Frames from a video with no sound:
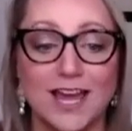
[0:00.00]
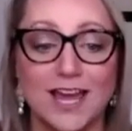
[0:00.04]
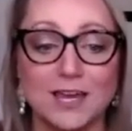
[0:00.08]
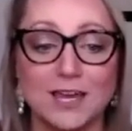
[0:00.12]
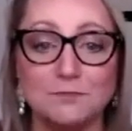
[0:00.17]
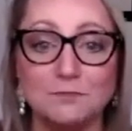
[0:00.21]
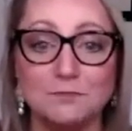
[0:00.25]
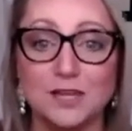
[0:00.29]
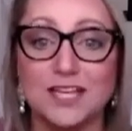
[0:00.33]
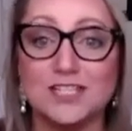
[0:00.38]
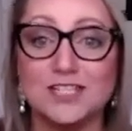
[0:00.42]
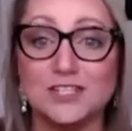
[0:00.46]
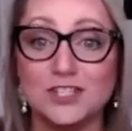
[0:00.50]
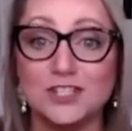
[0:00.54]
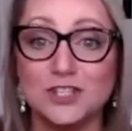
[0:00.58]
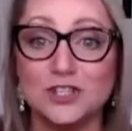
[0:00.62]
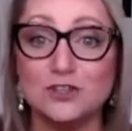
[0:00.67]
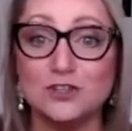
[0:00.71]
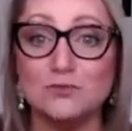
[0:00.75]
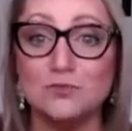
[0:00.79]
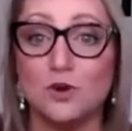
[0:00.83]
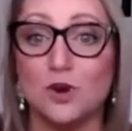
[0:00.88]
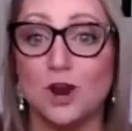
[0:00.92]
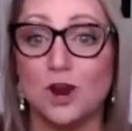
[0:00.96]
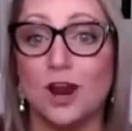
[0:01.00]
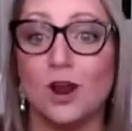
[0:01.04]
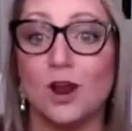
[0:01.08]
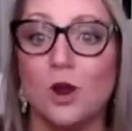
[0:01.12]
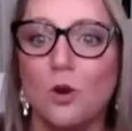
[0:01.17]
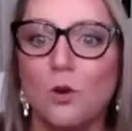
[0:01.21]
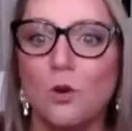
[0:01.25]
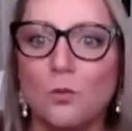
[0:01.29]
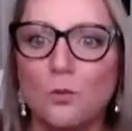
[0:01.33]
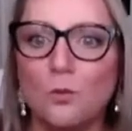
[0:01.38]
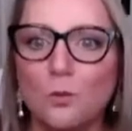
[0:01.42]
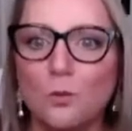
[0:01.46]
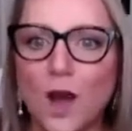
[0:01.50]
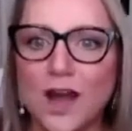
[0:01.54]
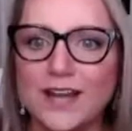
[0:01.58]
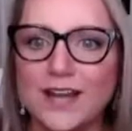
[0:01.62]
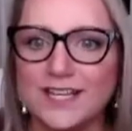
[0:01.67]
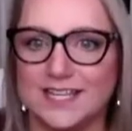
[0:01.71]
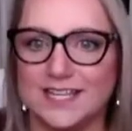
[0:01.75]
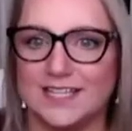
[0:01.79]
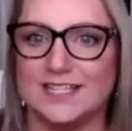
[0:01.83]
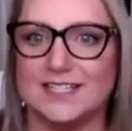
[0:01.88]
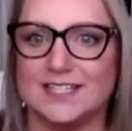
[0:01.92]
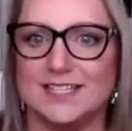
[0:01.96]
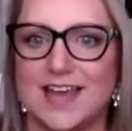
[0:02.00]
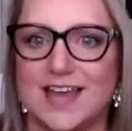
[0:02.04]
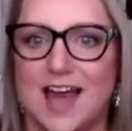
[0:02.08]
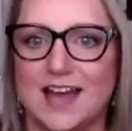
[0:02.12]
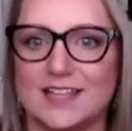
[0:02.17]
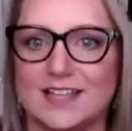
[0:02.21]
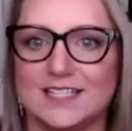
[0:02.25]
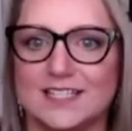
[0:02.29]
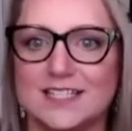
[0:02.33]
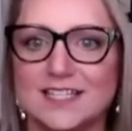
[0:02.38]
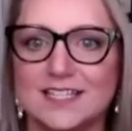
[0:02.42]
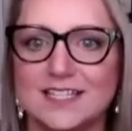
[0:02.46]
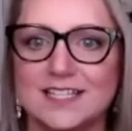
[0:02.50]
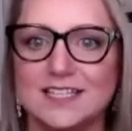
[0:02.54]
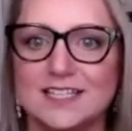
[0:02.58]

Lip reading: 8 plus 2 more. What is that?